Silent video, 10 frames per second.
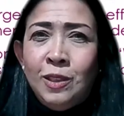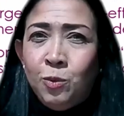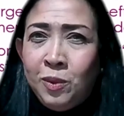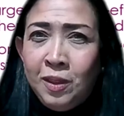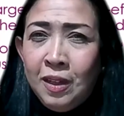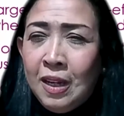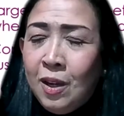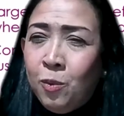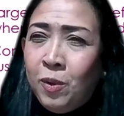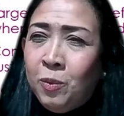It's a
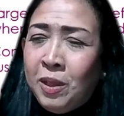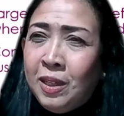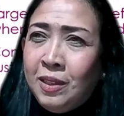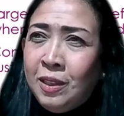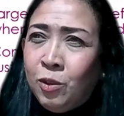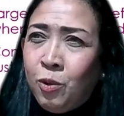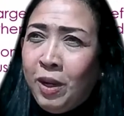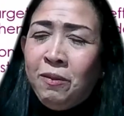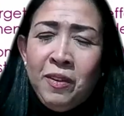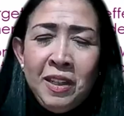win-win,
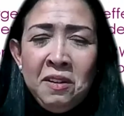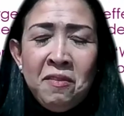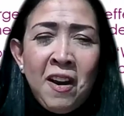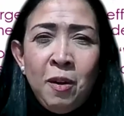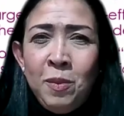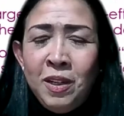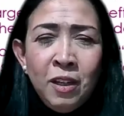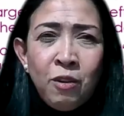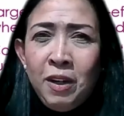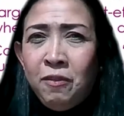great for the environment
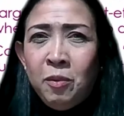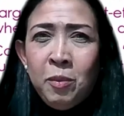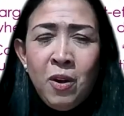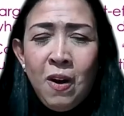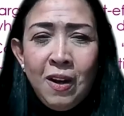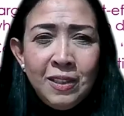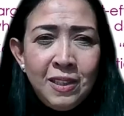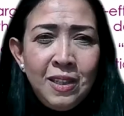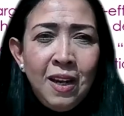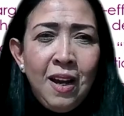and great from a
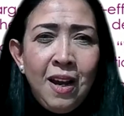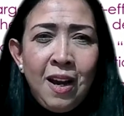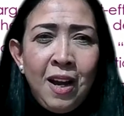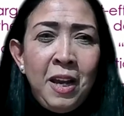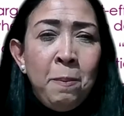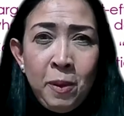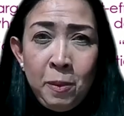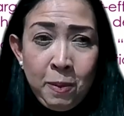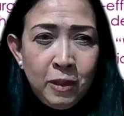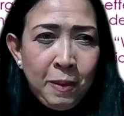cost
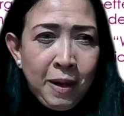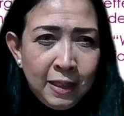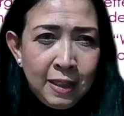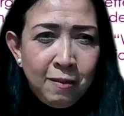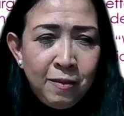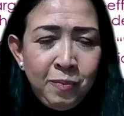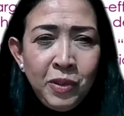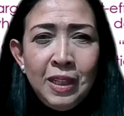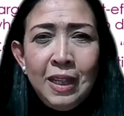input perspective.